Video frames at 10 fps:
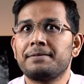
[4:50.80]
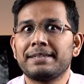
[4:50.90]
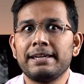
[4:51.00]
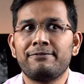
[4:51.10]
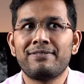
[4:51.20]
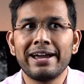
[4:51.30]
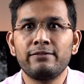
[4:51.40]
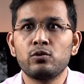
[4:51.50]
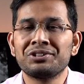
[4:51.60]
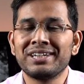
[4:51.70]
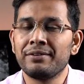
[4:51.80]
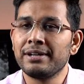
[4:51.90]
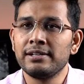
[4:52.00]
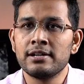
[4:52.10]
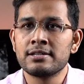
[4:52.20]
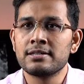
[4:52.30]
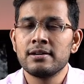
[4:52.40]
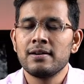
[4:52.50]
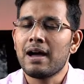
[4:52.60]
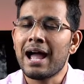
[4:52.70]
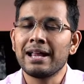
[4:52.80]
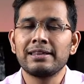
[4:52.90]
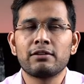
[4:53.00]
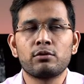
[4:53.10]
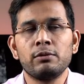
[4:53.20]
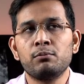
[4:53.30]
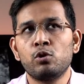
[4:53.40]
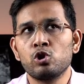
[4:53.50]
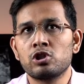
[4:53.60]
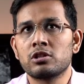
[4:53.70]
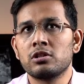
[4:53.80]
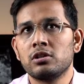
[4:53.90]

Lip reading: say 5 to 7 years. I think they are one of the most